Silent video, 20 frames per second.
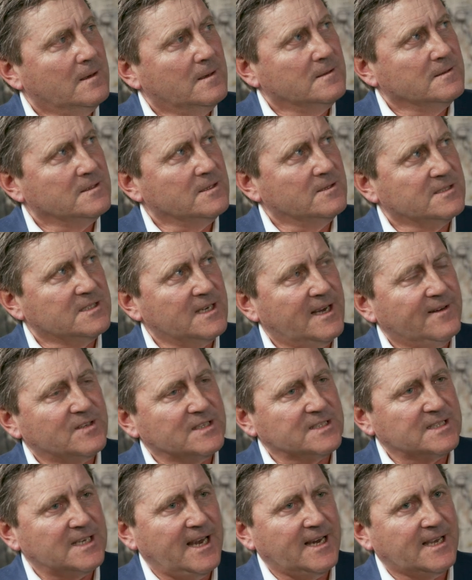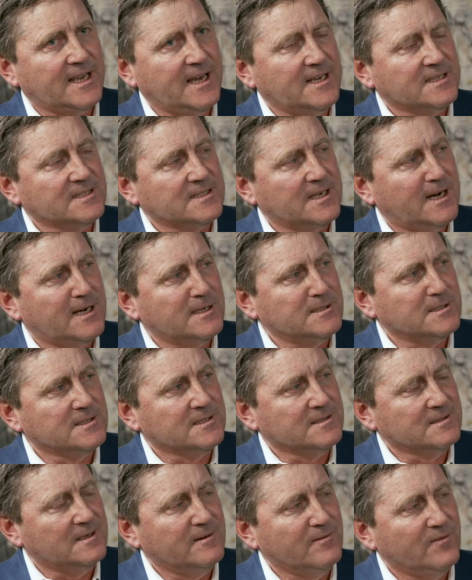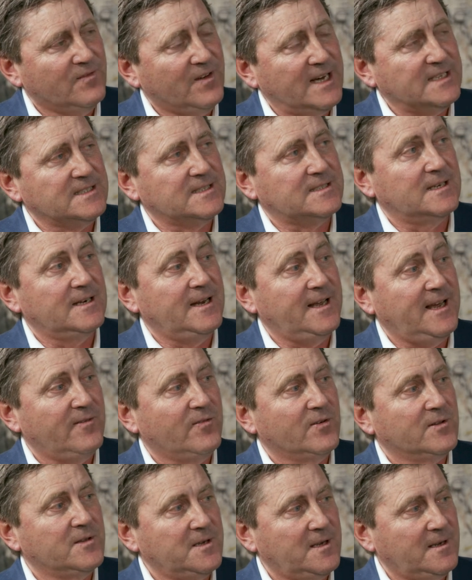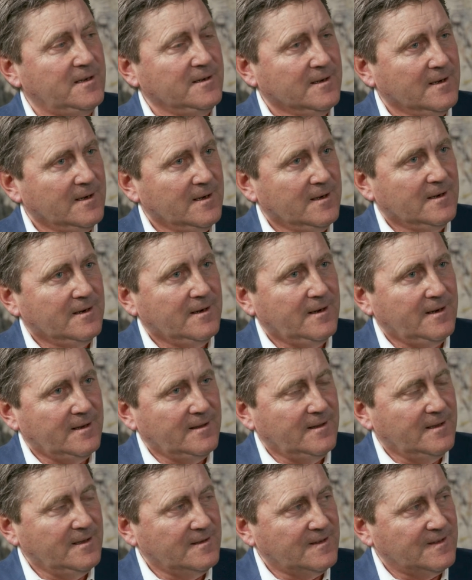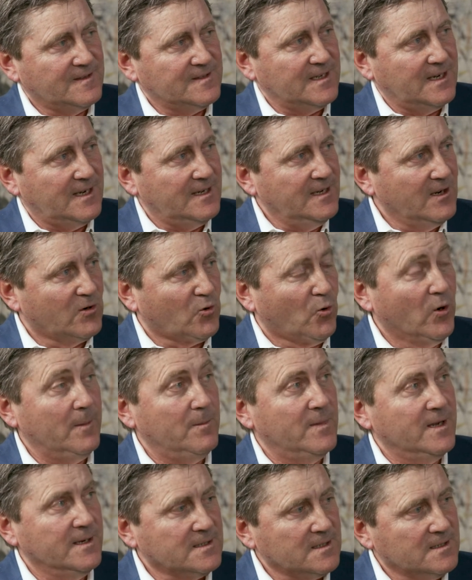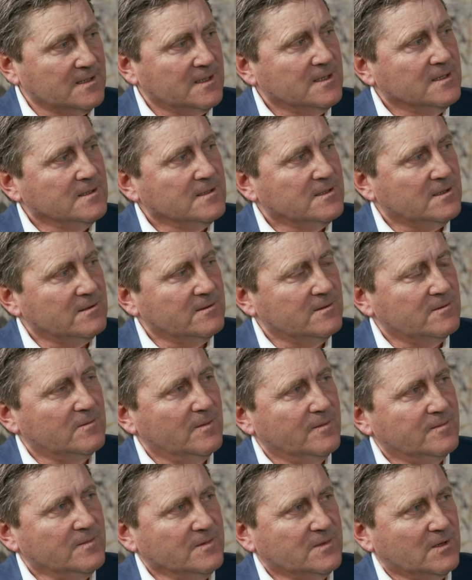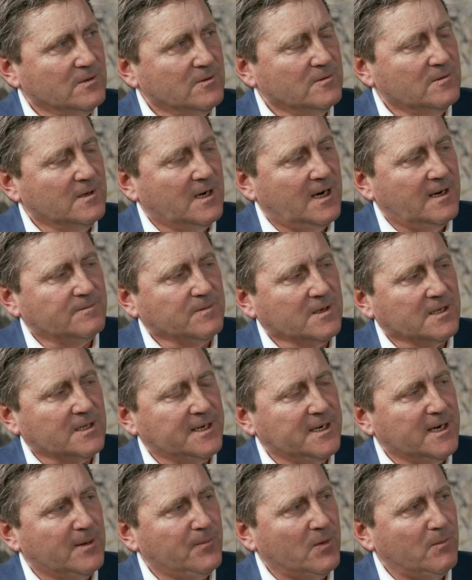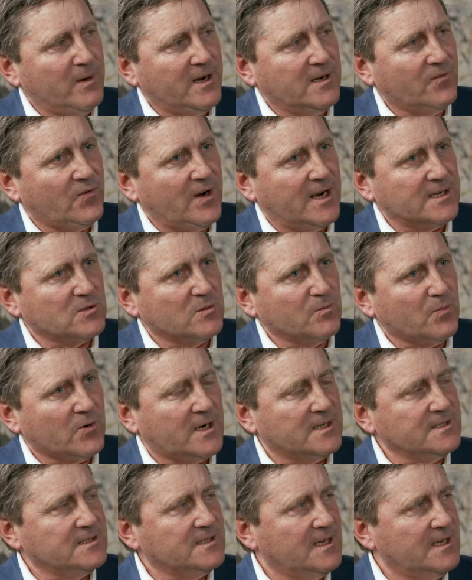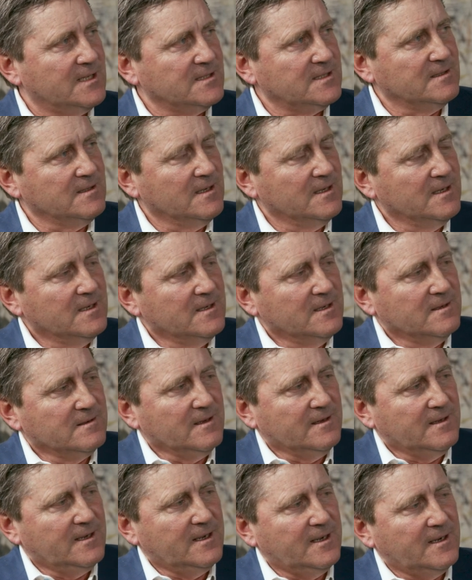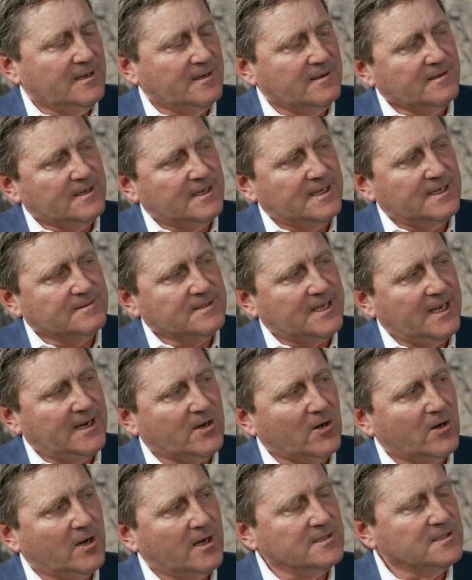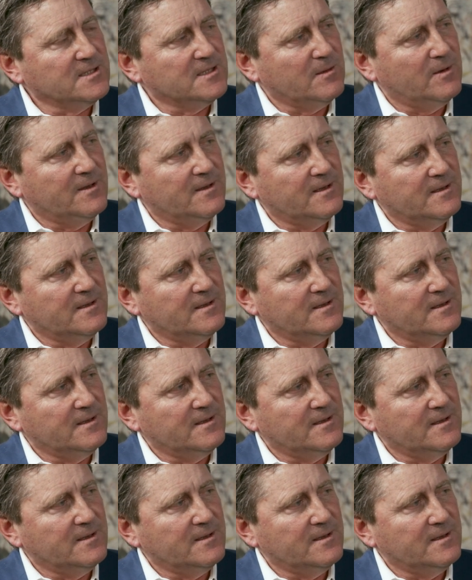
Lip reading: So it's safe to say Kason's invested heavily in this equipment to clean up the manufacturing process and take on some of